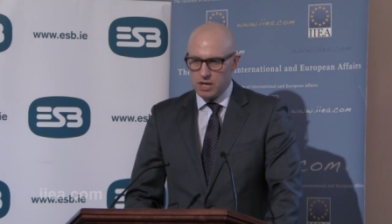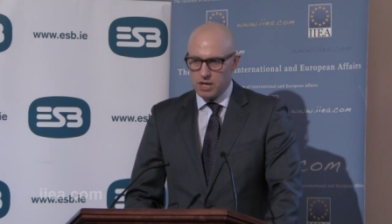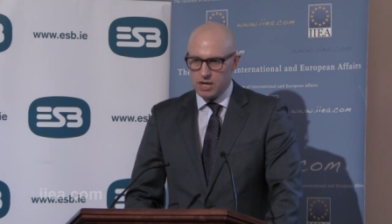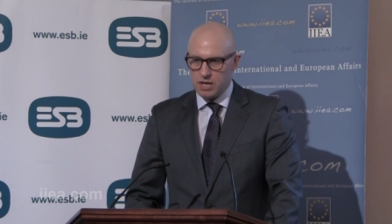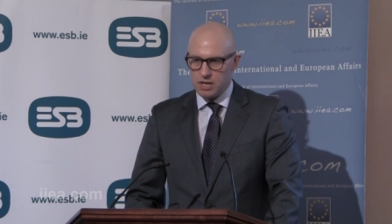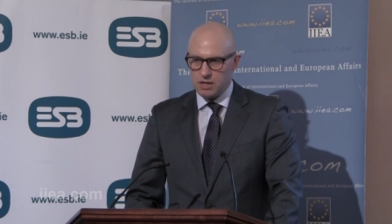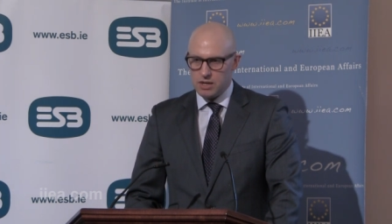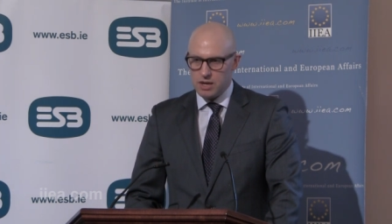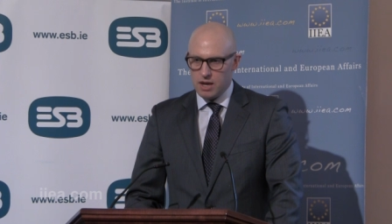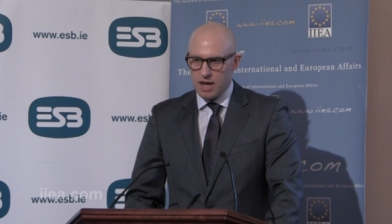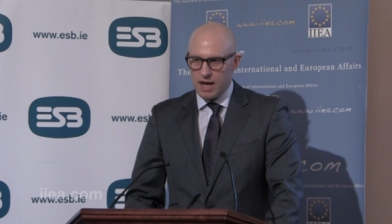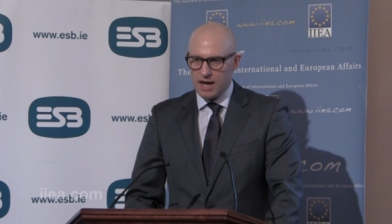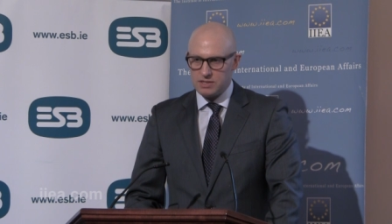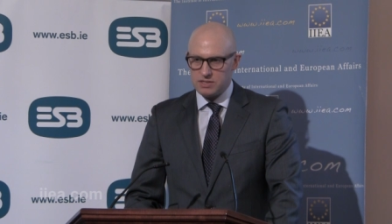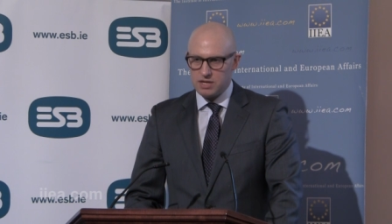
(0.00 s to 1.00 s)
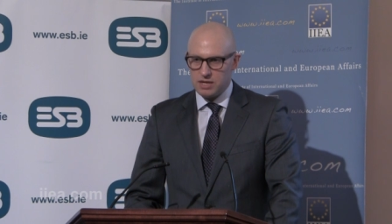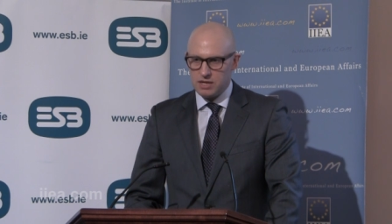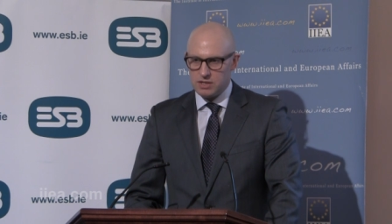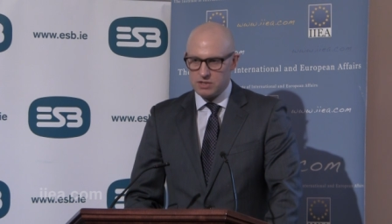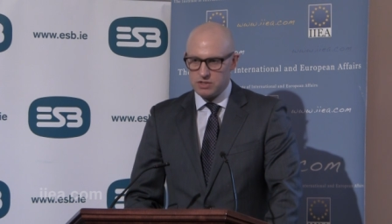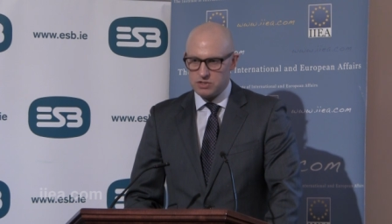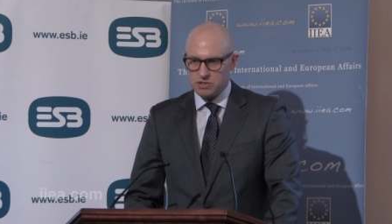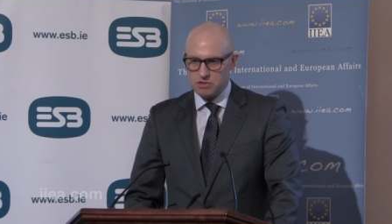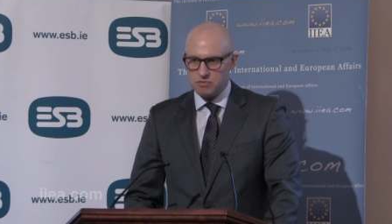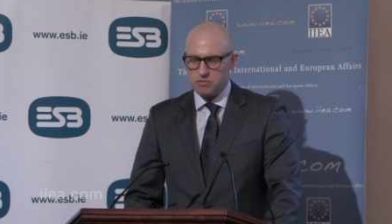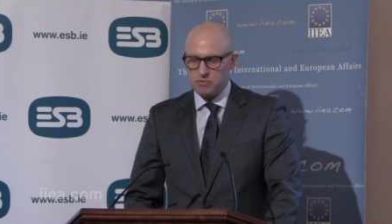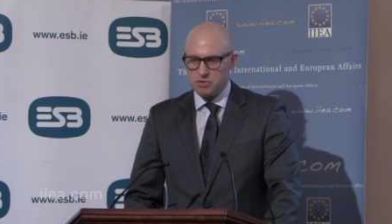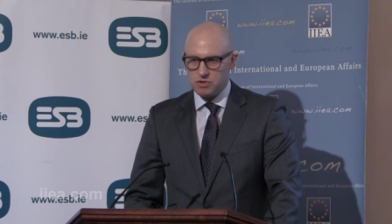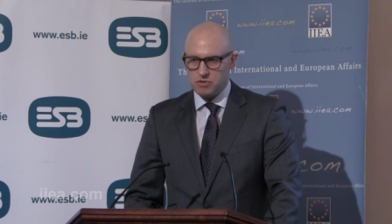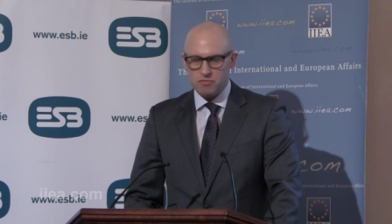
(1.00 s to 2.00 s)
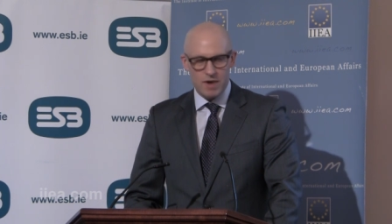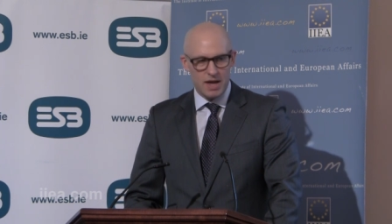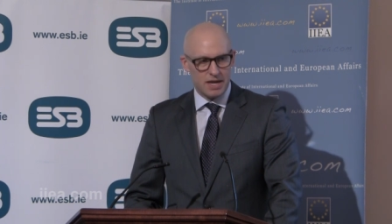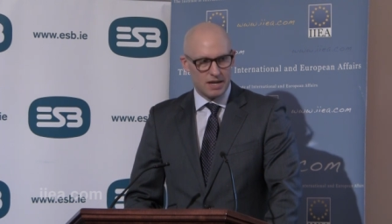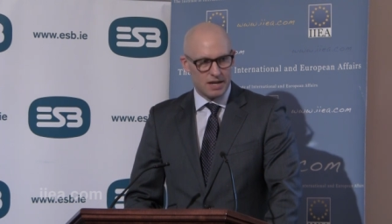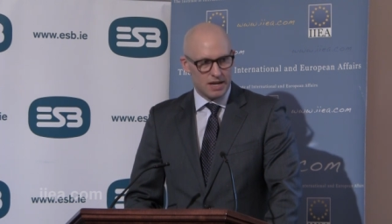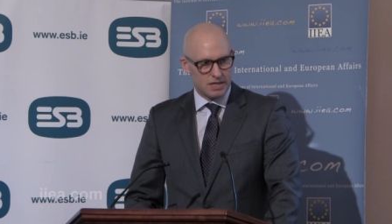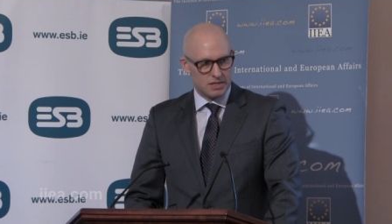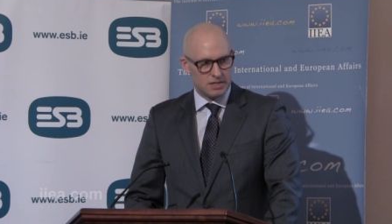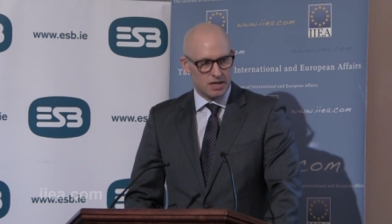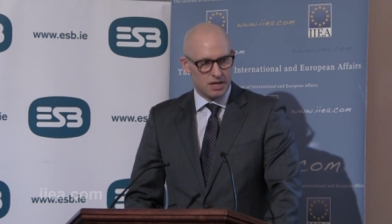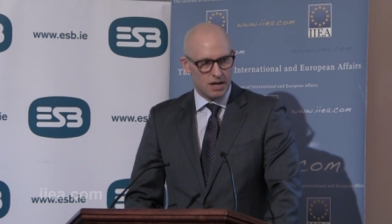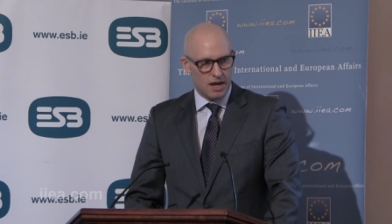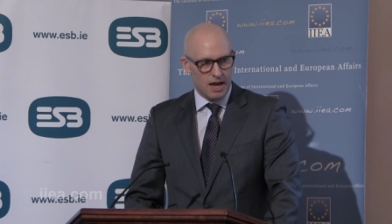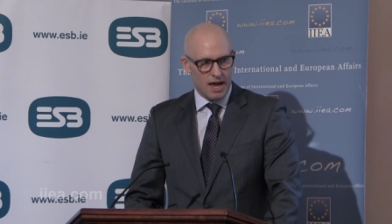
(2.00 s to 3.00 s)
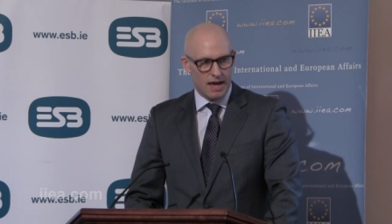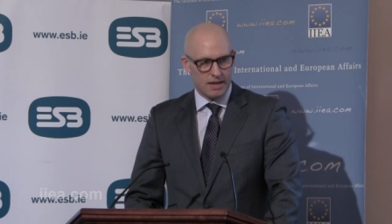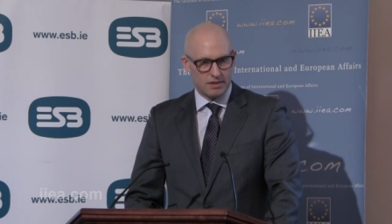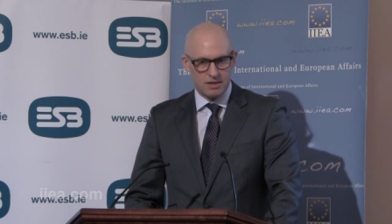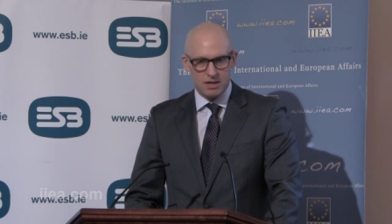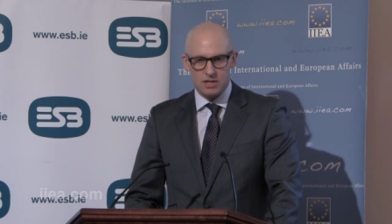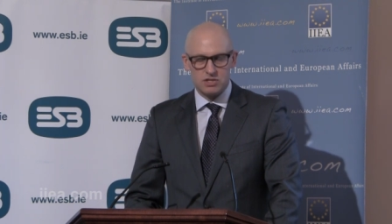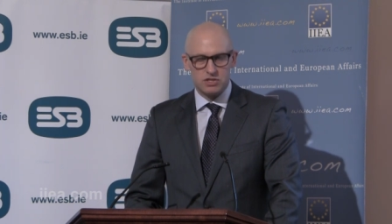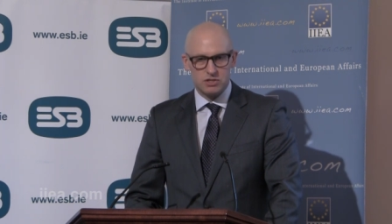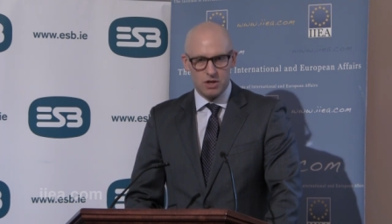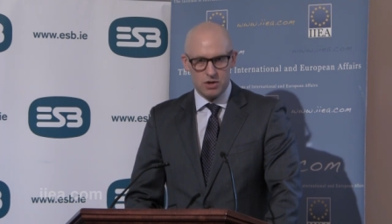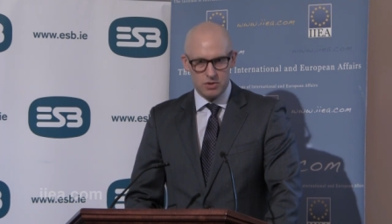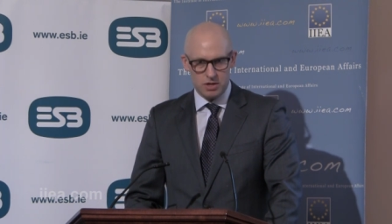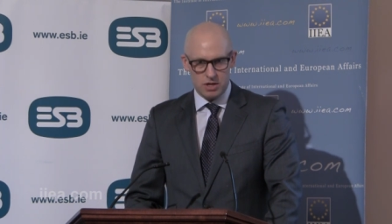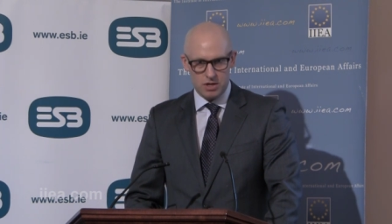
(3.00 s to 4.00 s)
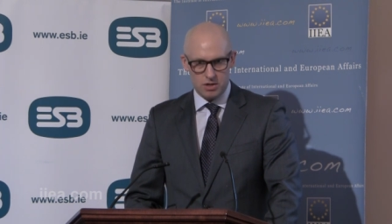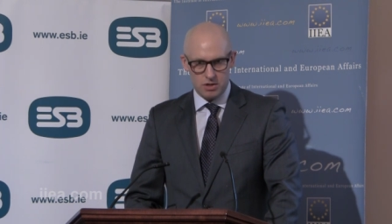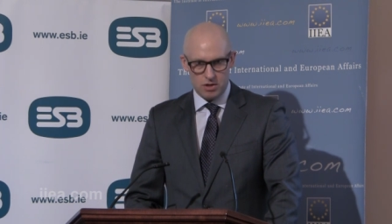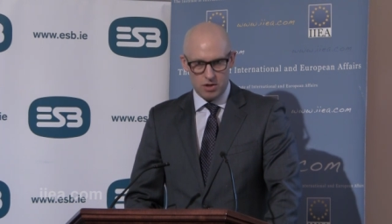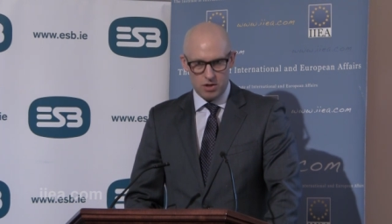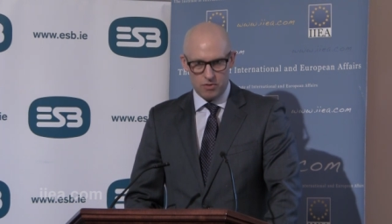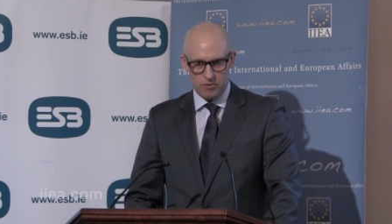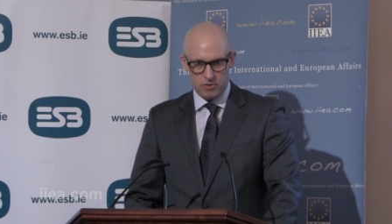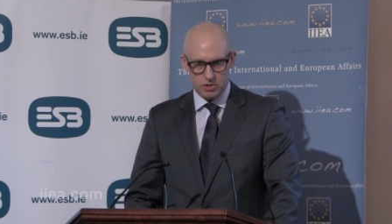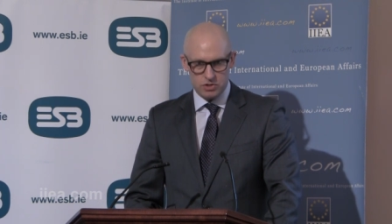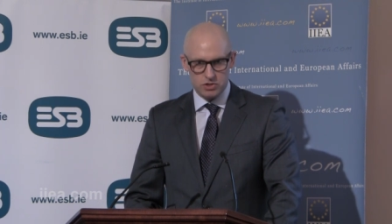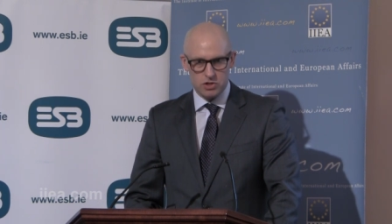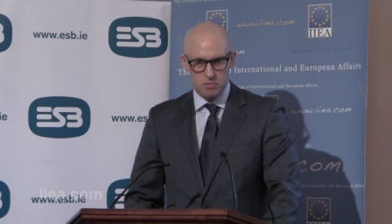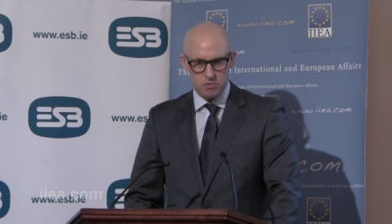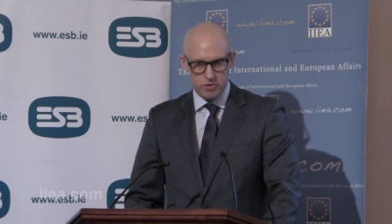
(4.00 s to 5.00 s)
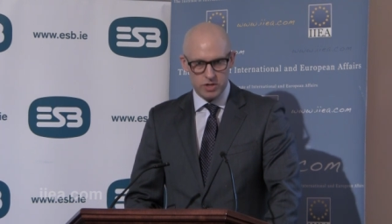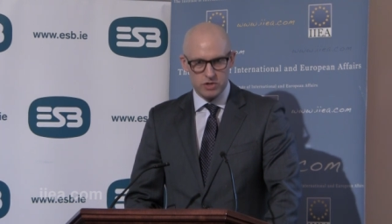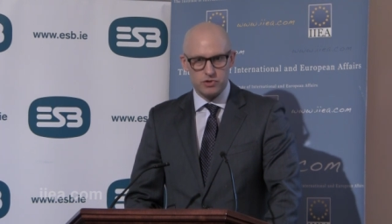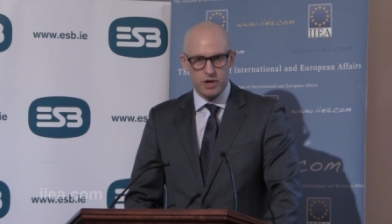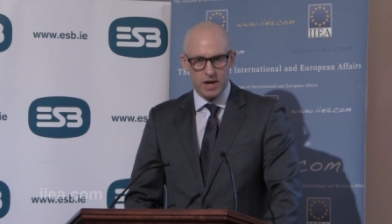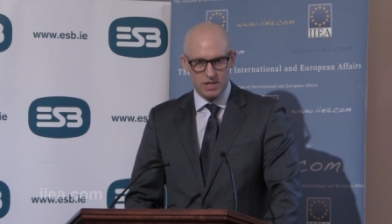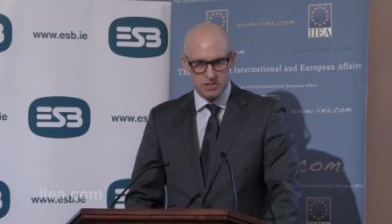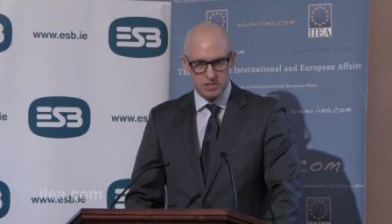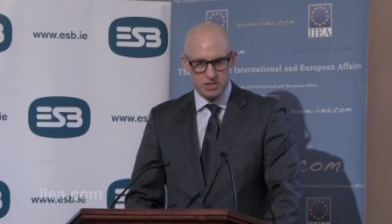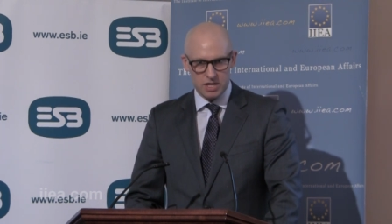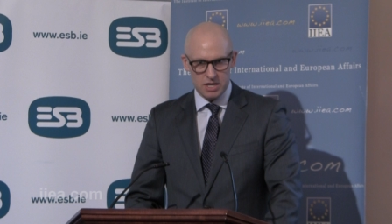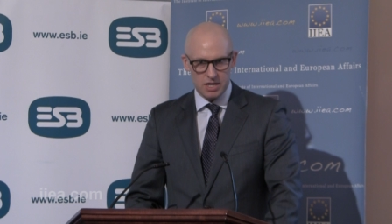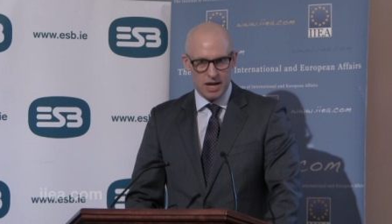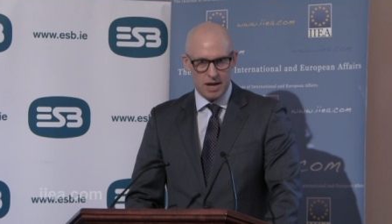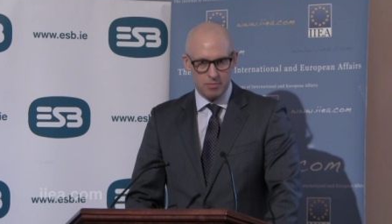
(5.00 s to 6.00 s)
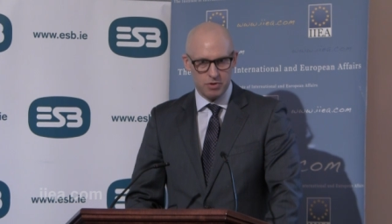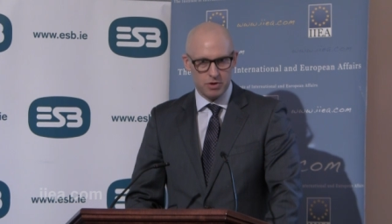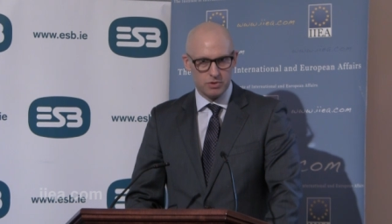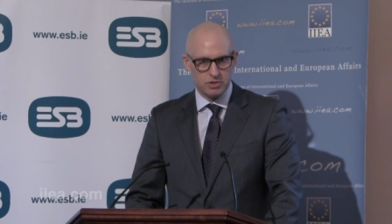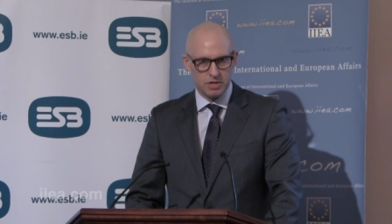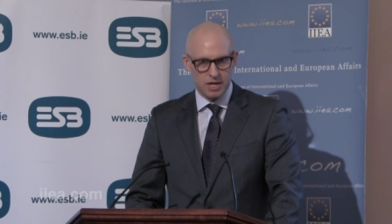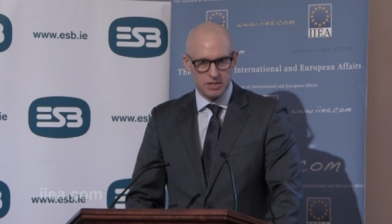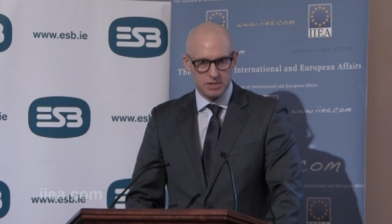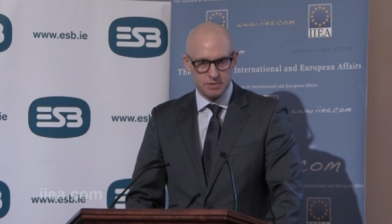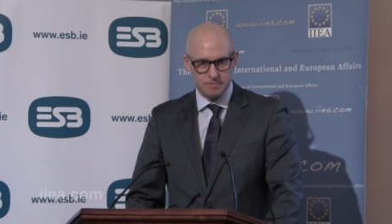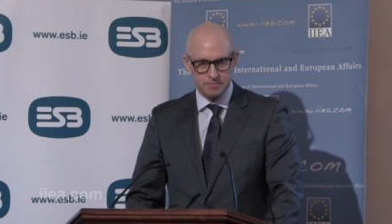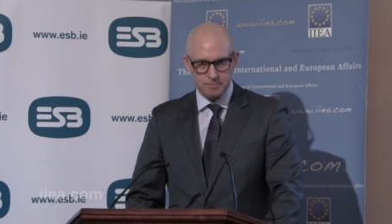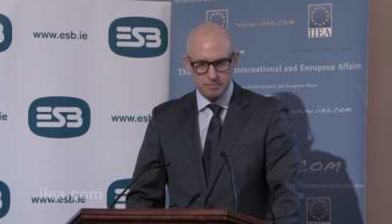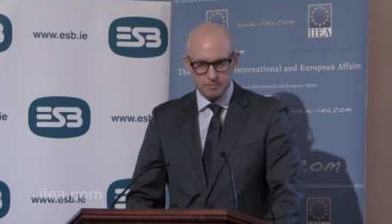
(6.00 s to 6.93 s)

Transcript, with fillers: in acting as the, the regulator and custodian of consumer interests in that process.